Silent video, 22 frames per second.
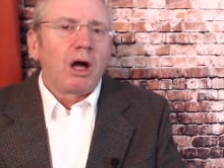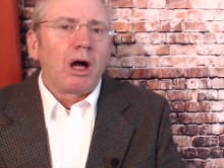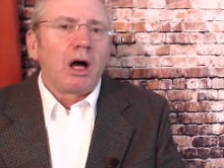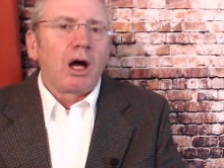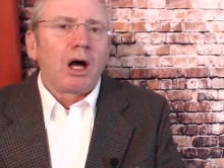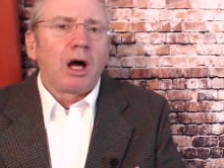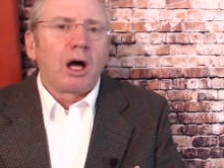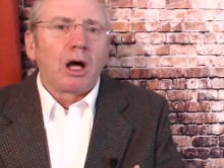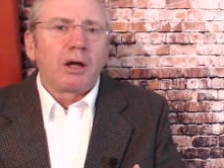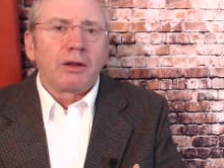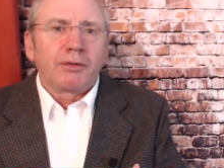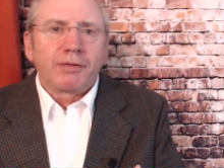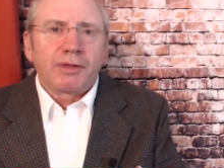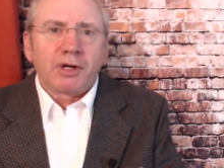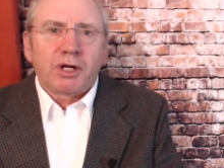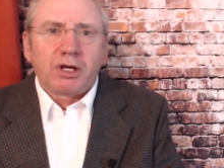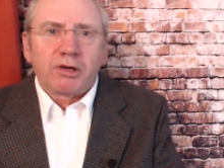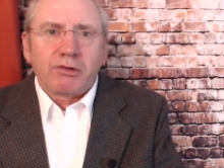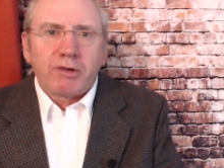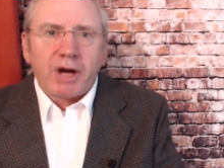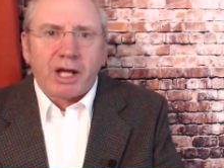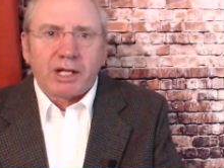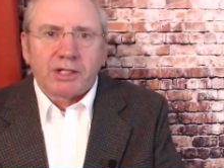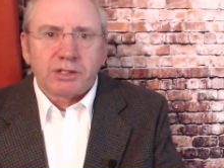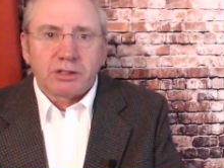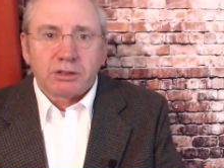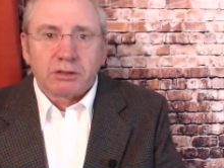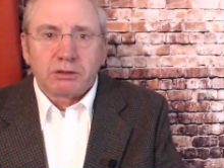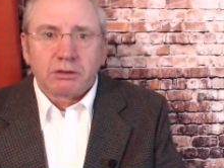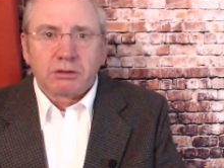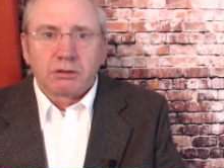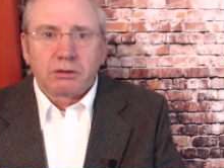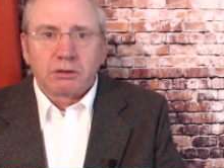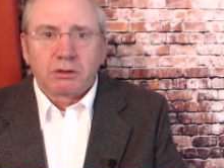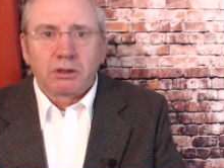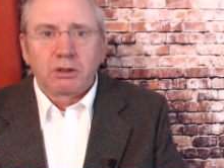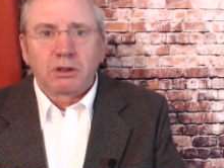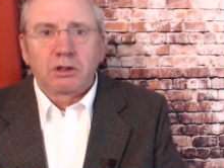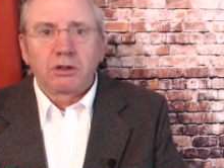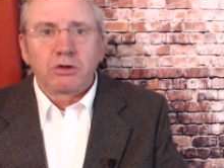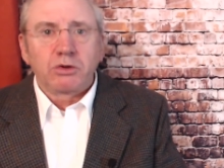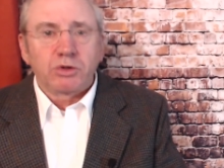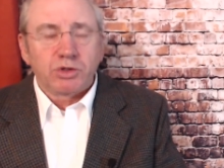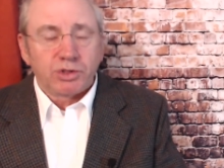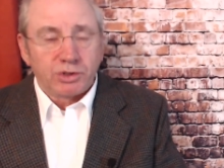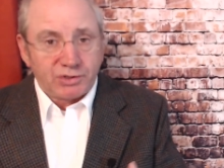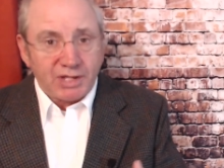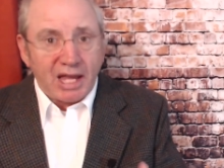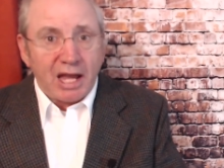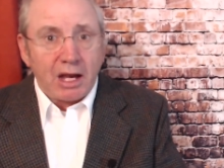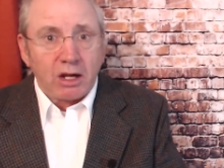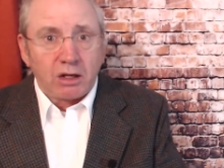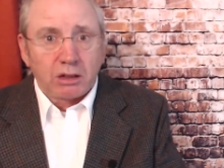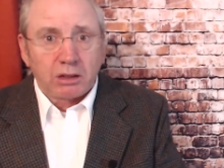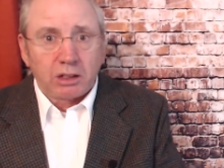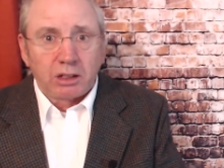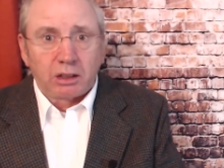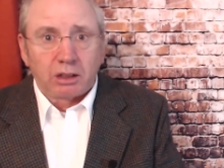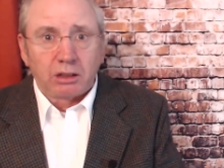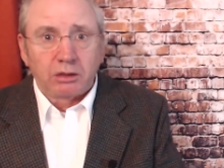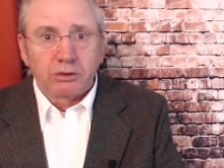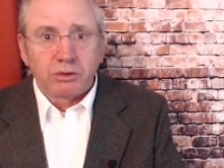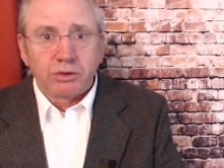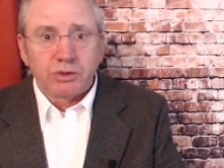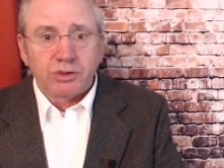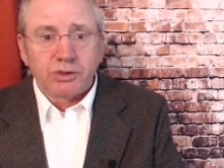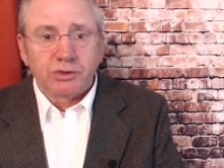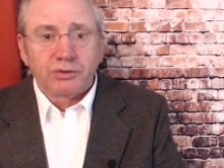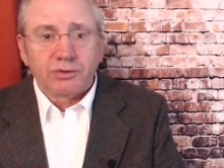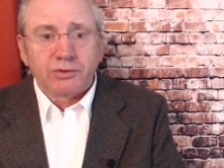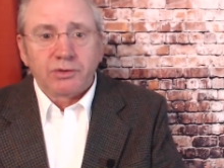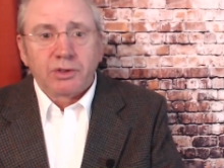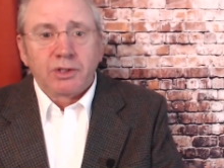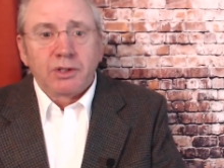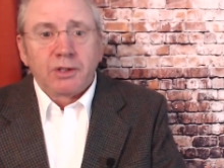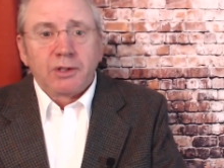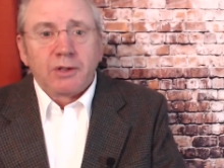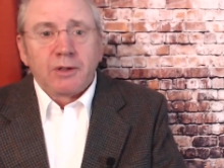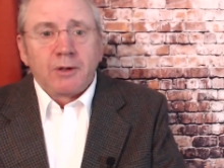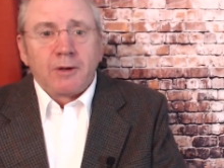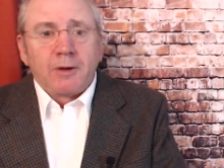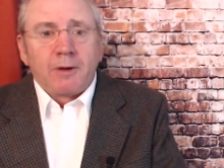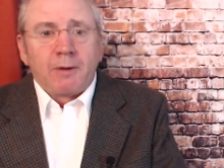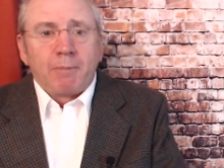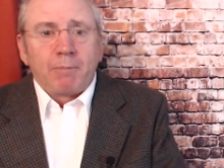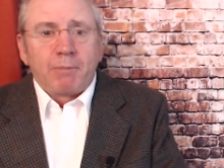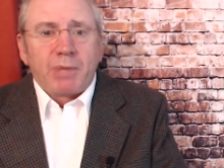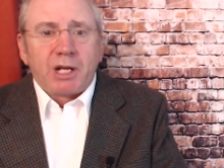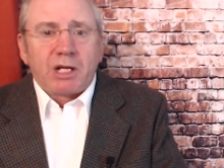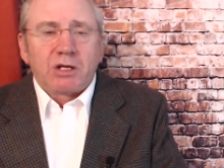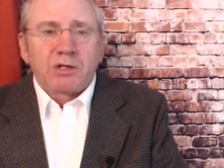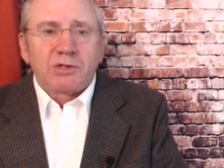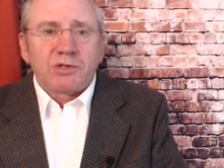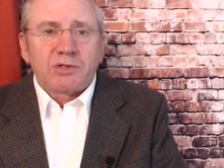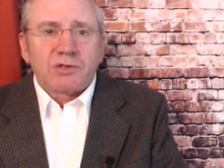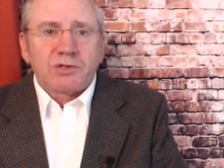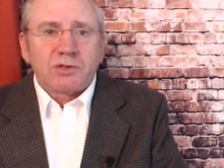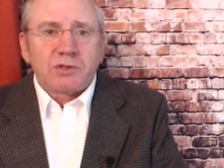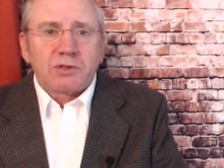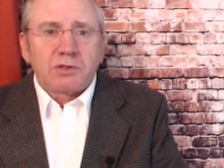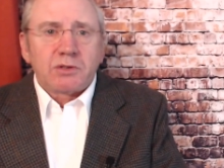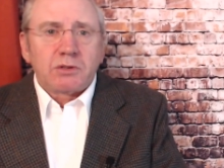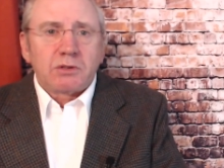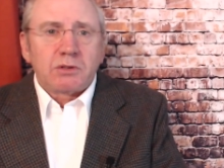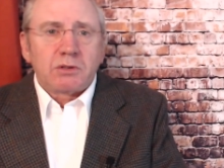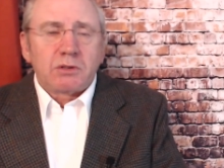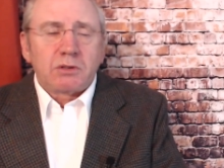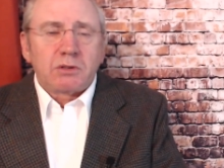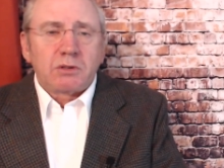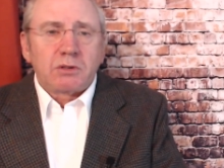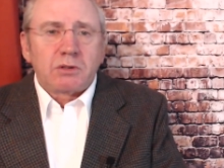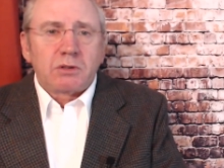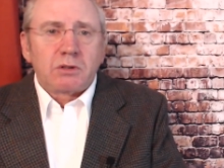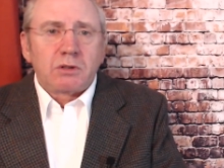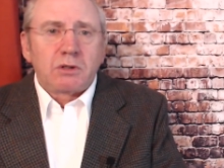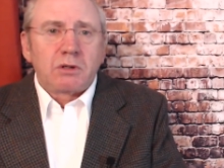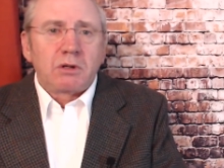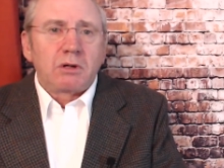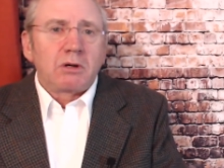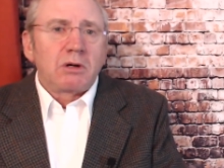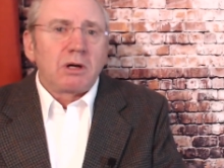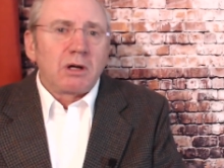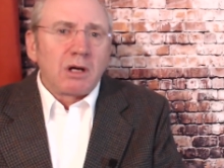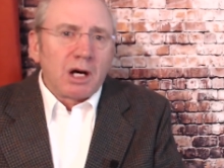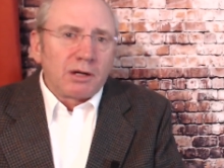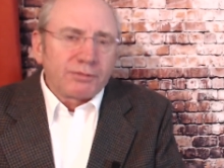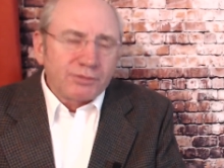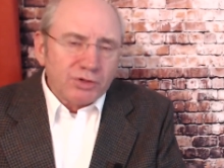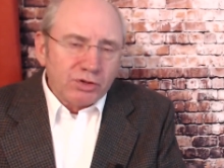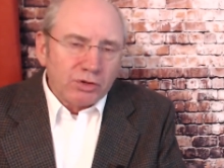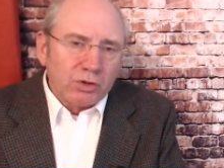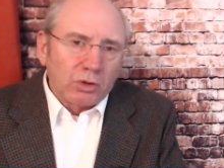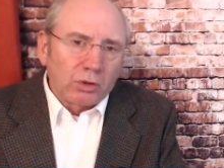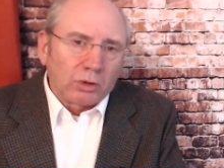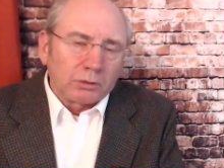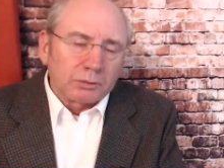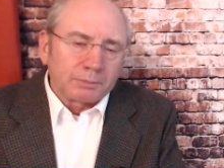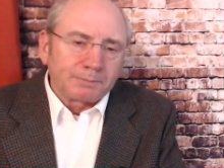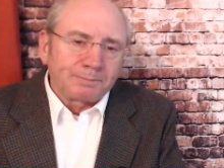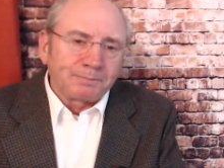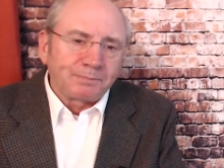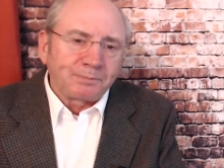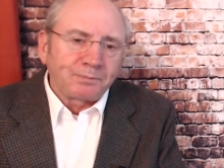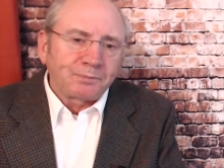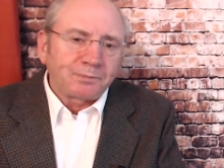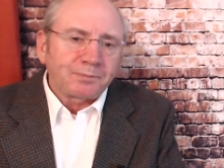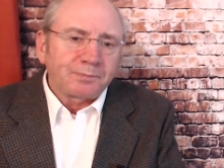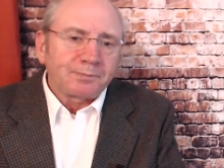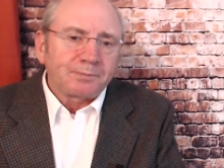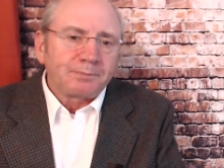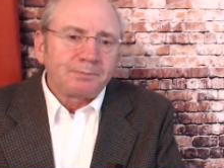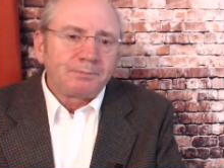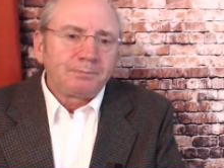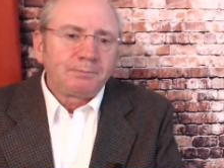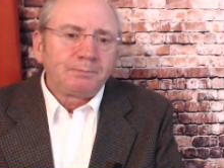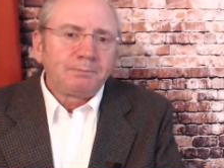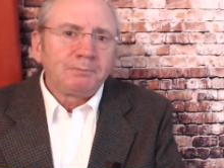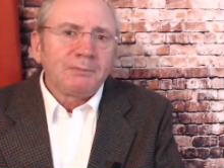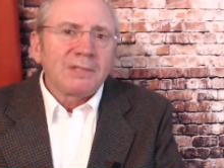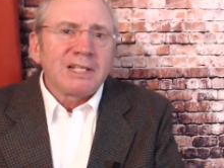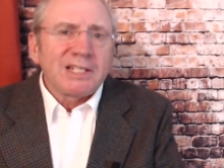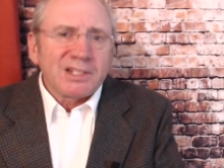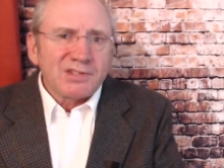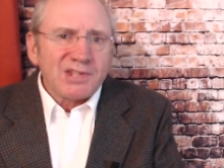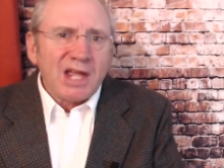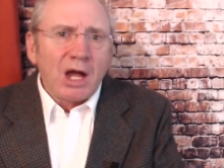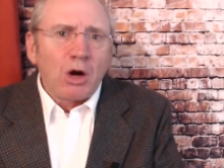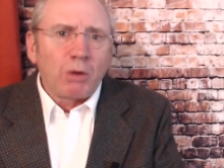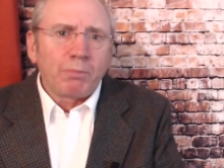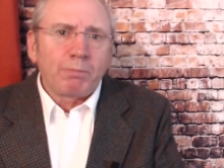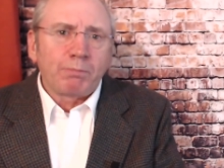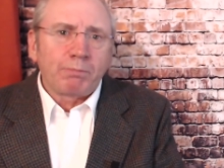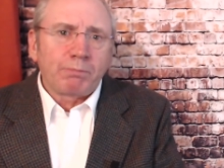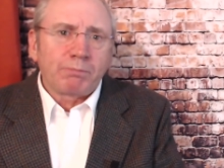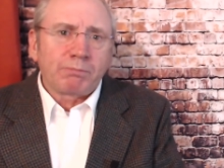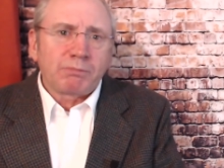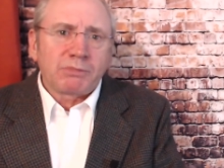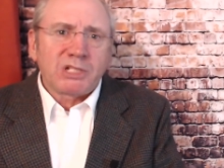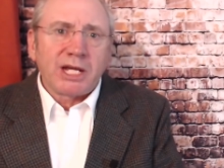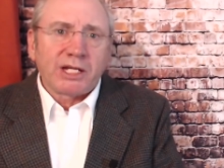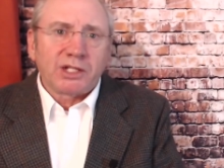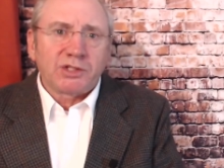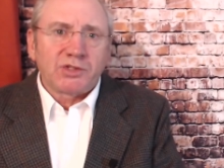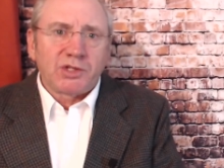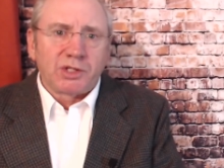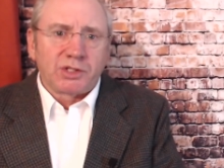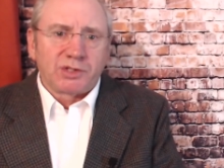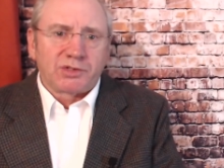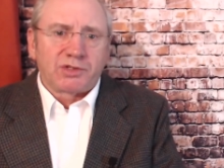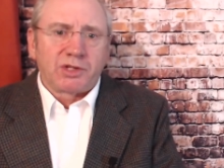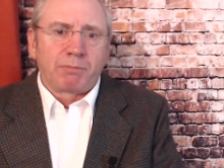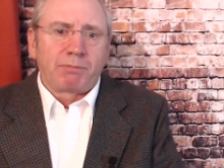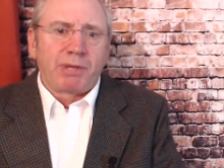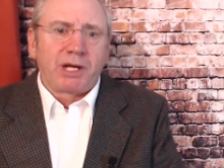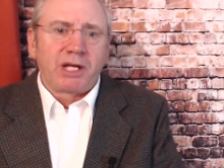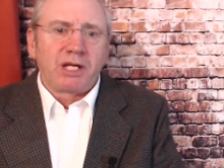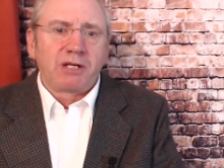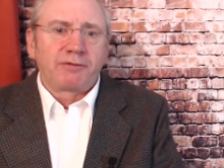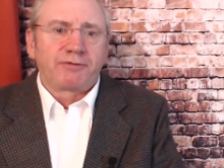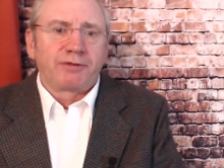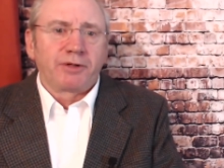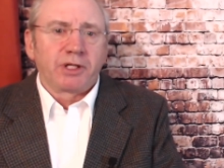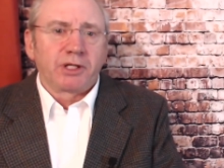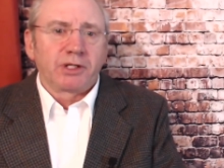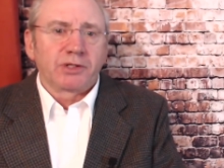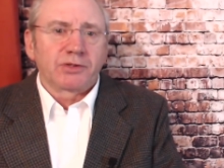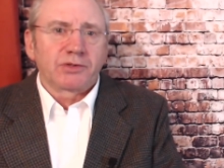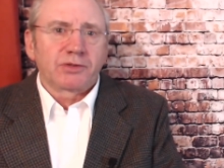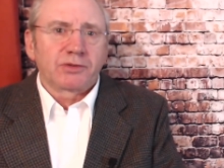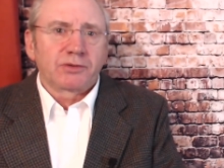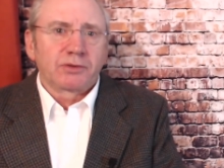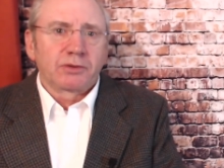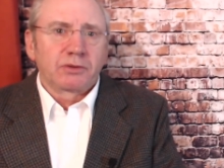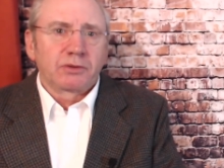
uh, the correct conclusions, our conclusions. Because after all, it's our taxes that pay for this.